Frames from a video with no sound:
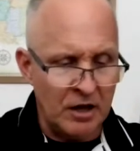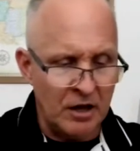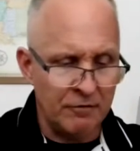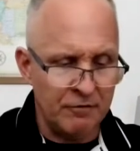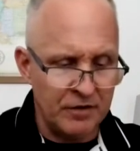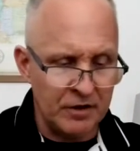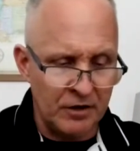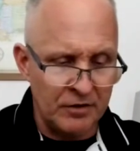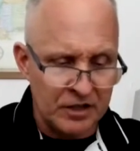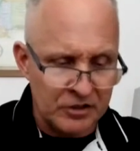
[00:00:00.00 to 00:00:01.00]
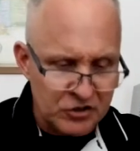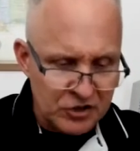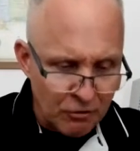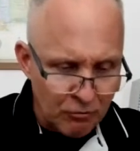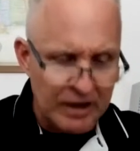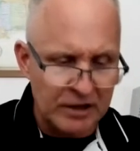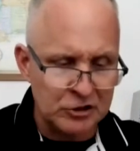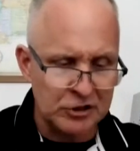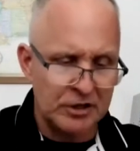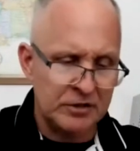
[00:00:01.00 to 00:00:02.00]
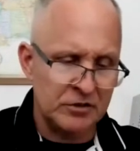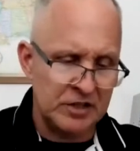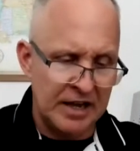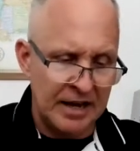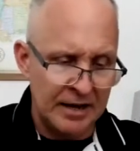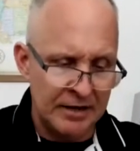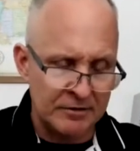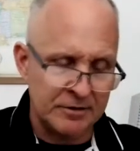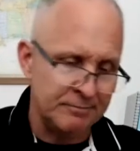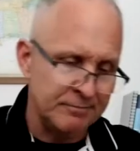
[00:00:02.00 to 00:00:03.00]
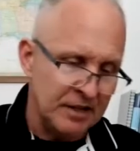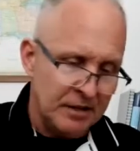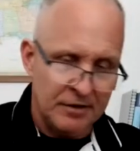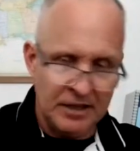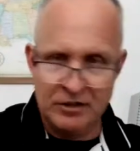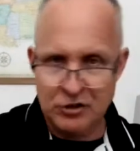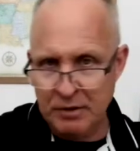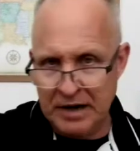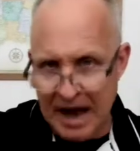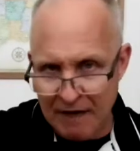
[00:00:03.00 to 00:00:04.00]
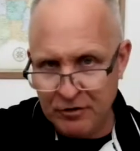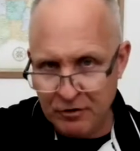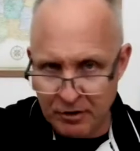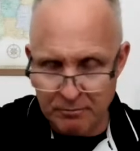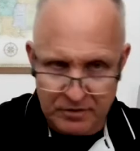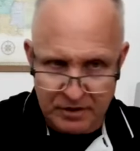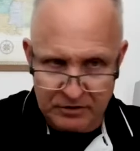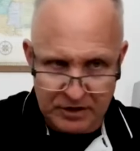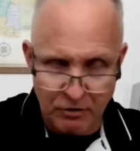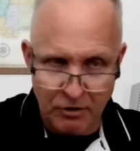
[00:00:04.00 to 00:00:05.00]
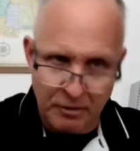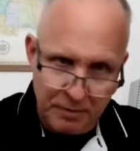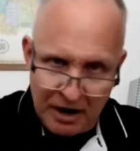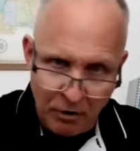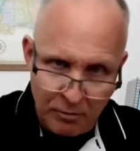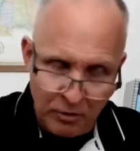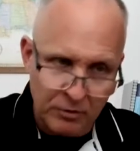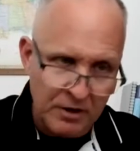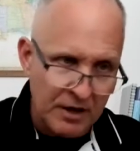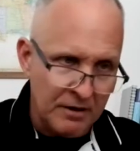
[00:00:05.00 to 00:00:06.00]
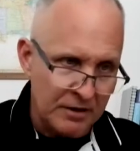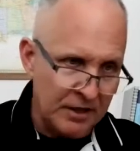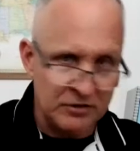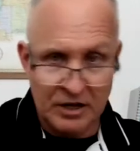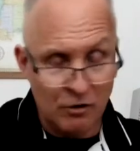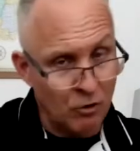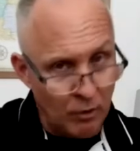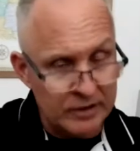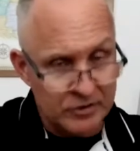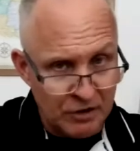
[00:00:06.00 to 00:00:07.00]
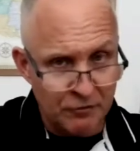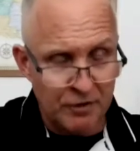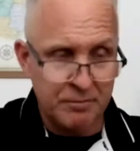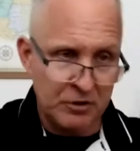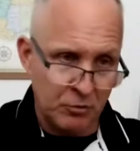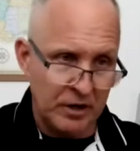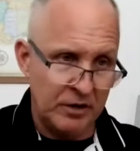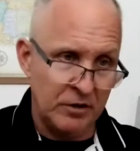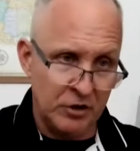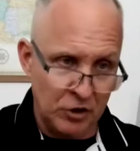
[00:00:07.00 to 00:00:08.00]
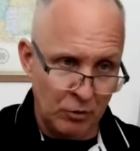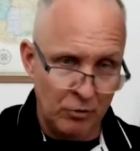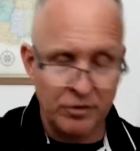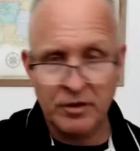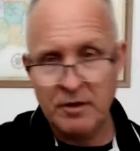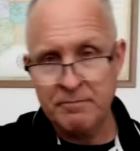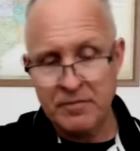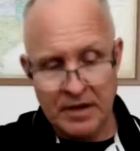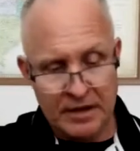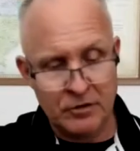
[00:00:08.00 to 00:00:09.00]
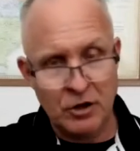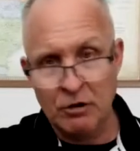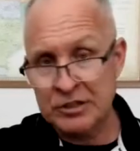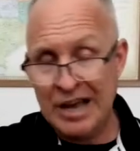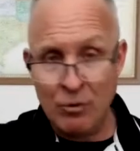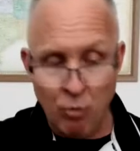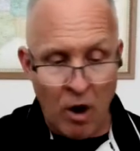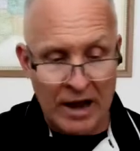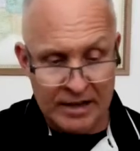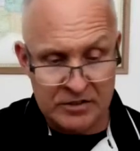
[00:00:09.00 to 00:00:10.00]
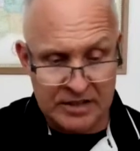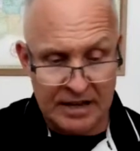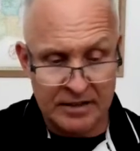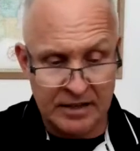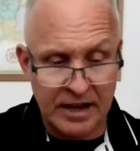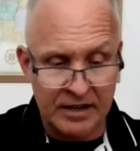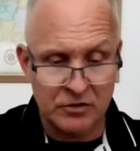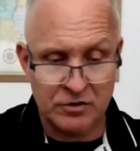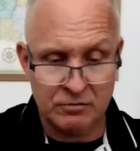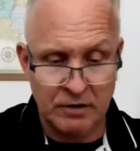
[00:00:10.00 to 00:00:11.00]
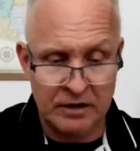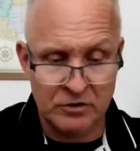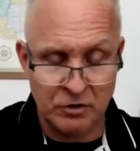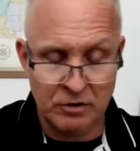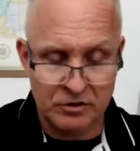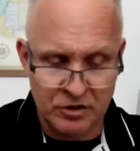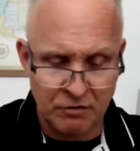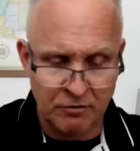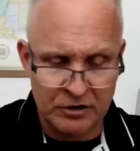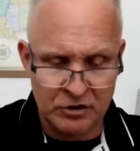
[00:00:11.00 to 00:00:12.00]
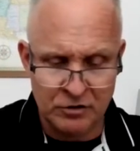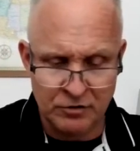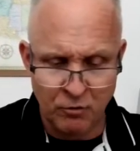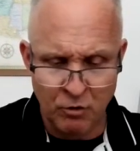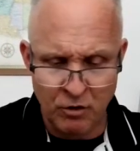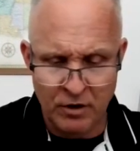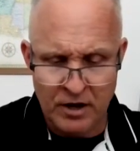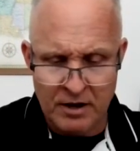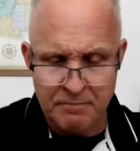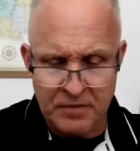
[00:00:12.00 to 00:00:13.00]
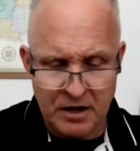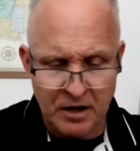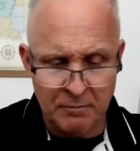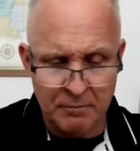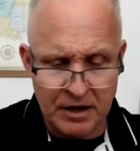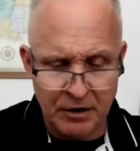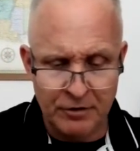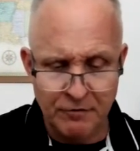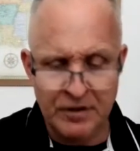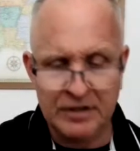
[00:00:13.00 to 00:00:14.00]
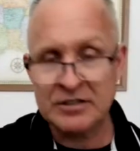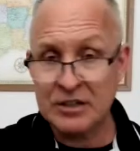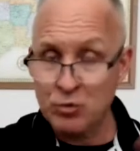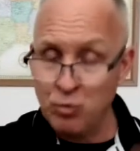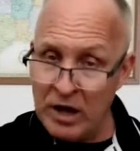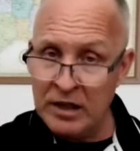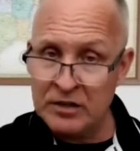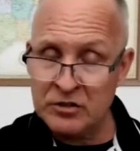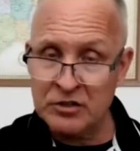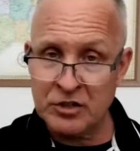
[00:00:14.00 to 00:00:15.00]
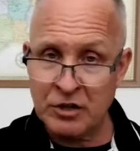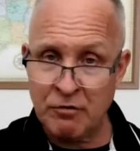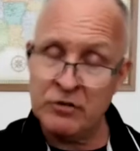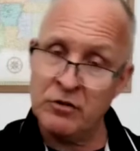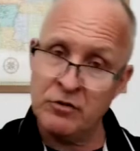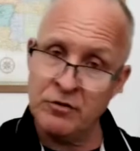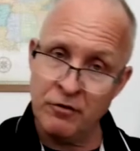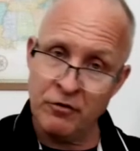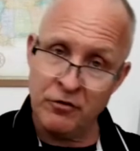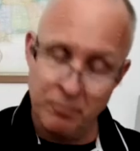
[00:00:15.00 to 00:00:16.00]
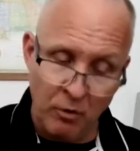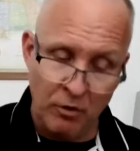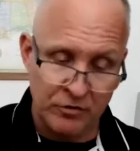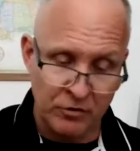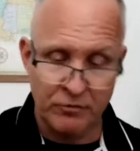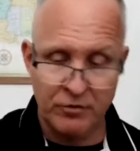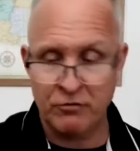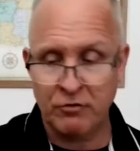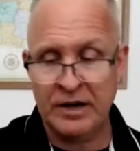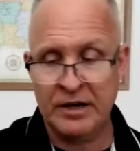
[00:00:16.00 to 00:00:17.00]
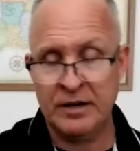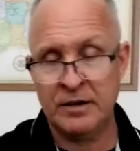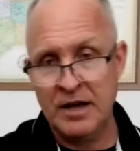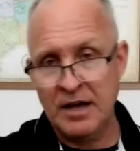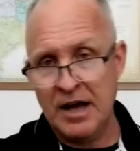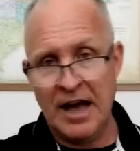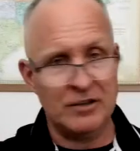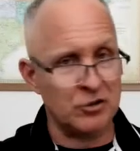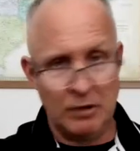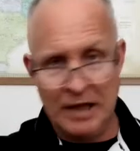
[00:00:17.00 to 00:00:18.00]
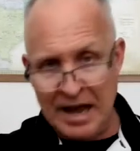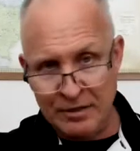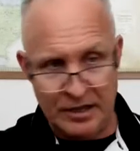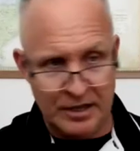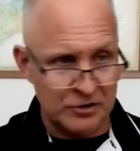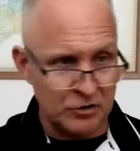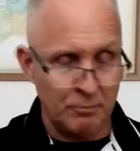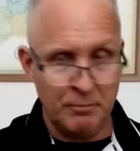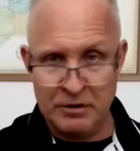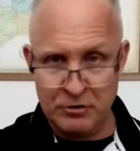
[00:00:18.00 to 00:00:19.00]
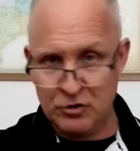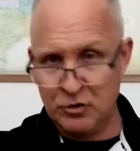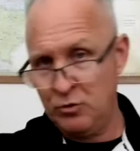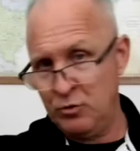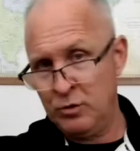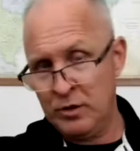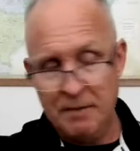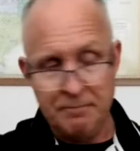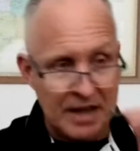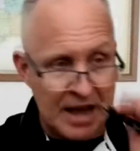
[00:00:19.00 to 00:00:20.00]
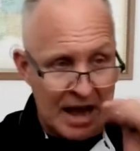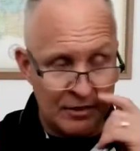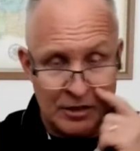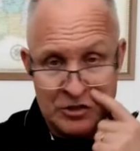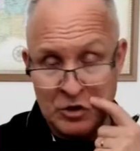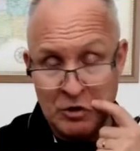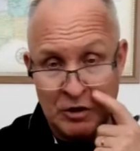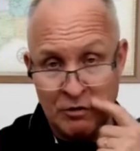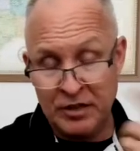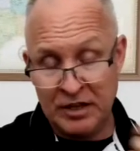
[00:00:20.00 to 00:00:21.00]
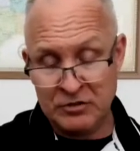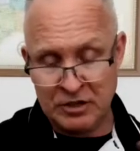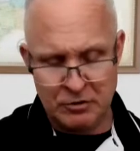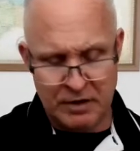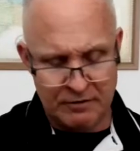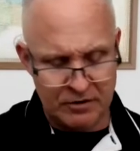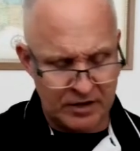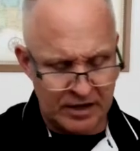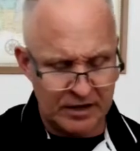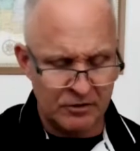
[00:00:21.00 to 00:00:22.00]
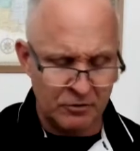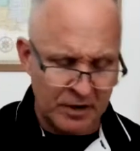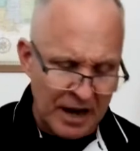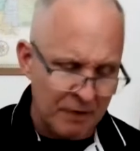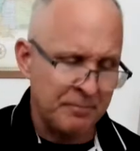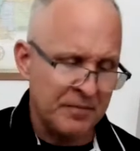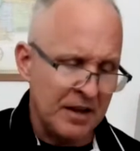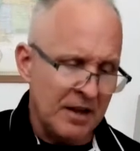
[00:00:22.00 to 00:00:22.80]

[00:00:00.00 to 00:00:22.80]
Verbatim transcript: of uh, the considerations and things you would have to, things that are comparable, things that are quite different between youth and adult. And why is that the case, right? So considerations for um, health and fitness, as well as considerations for sports. So if you're training high school athletes or middle school athletes. You know, there are things that you have to take into account.